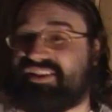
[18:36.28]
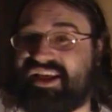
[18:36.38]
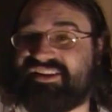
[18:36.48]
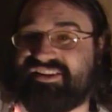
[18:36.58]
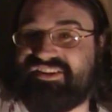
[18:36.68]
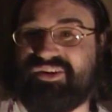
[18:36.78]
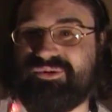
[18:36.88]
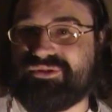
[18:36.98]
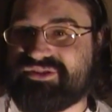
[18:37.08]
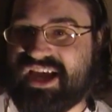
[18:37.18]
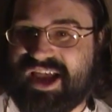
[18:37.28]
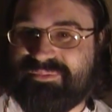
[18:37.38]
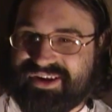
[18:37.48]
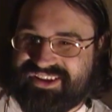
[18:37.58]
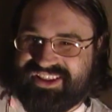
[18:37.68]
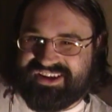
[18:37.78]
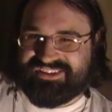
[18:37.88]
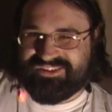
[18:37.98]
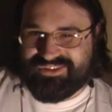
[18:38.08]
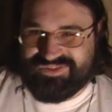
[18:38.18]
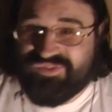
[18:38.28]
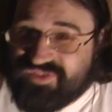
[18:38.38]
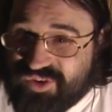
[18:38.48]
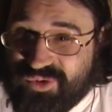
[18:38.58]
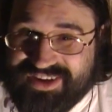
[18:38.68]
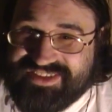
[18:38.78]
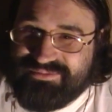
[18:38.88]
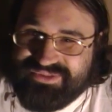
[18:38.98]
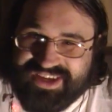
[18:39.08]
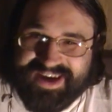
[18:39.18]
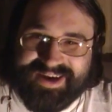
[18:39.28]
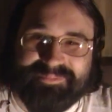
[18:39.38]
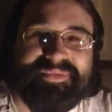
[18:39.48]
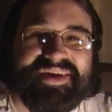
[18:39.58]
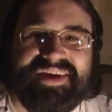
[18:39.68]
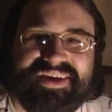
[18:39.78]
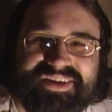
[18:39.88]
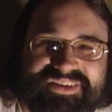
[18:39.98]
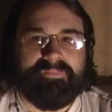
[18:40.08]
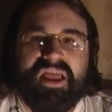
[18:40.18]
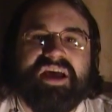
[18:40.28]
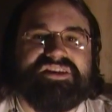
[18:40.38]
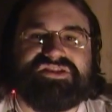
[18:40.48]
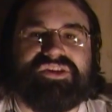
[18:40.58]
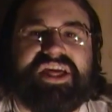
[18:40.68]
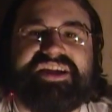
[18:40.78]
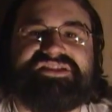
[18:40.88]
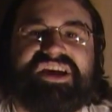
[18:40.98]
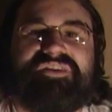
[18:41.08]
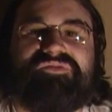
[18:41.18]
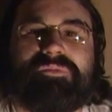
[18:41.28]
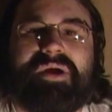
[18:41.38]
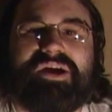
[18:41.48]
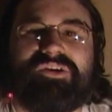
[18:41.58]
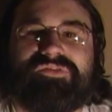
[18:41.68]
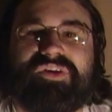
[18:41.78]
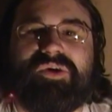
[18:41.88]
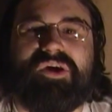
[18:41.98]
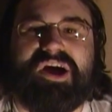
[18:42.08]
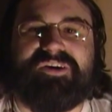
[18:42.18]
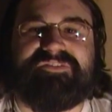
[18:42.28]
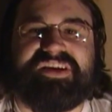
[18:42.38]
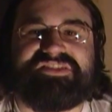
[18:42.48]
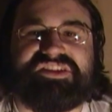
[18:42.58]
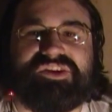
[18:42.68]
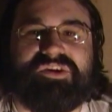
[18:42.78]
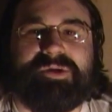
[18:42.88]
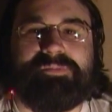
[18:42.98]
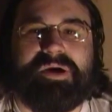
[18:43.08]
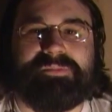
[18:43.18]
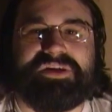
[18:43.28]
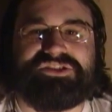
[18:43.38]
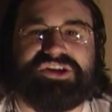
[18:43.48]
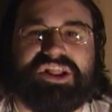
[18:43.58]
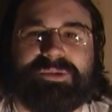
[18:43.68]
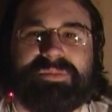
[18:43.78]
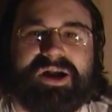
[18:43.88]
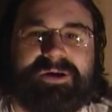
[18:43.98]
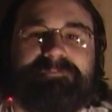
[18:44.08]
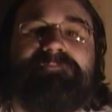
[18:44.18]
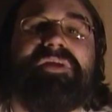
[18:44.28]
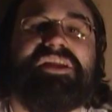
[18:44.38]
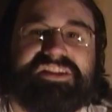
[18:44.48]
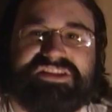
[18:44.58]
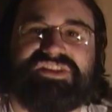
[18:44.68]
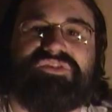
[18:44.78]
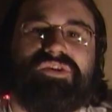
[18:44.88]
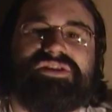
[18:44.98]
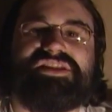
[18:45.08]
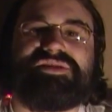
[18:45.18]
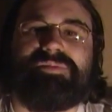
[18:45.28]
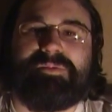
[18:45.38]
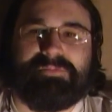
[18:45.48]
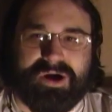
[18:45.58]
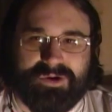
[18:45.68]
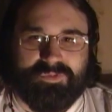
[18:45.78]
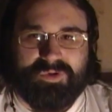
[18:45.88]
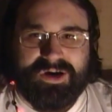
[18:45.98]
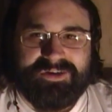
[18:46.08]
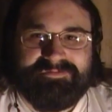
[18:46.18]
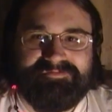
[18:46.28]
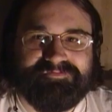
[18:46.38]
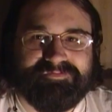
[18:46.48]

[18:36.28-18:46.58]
I've been collecting those. I've been collecting those for quite some time. So that's it for my review of It's the Great Pumpkin Charlie Brown. This, of course, has been part 1.